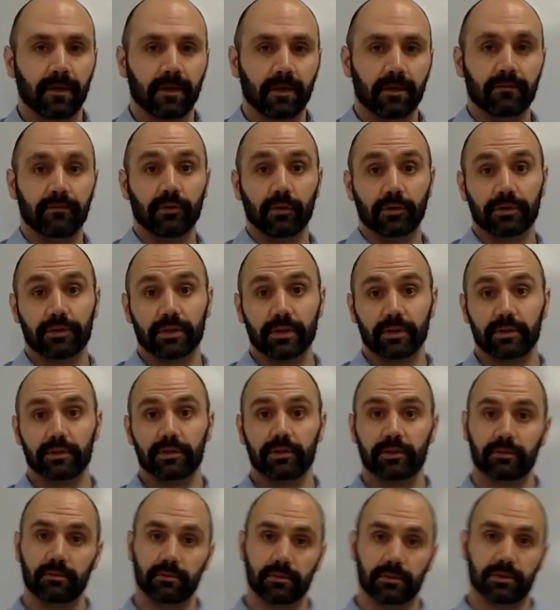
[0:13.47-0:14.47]
voltage,
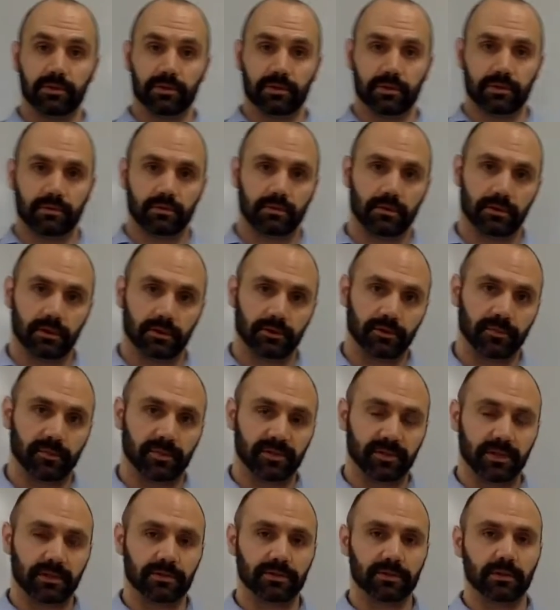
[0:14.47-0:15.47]
which is electric
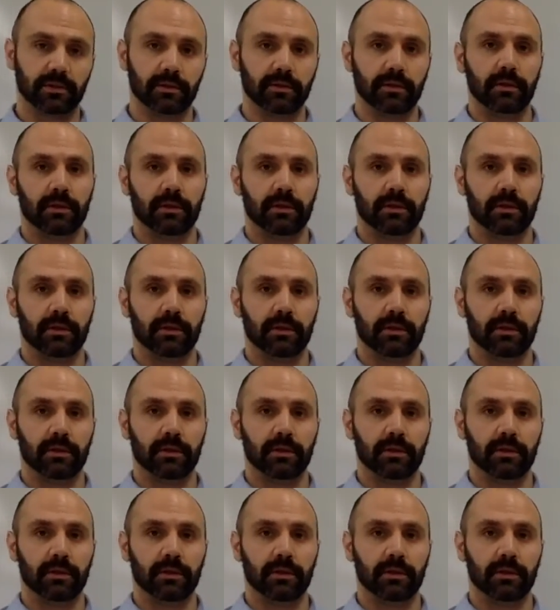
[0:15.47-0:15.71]
potential,